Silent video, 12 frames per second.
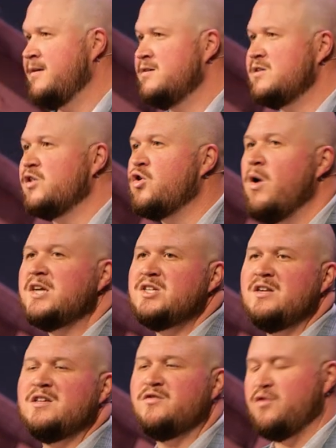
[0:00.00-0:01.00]
So the
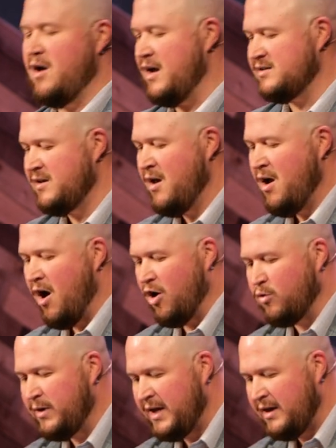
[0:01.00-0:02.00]
question is for us
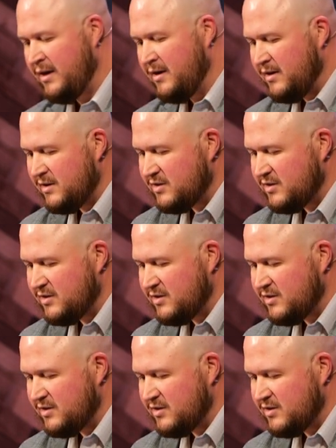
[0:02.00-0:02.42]
are we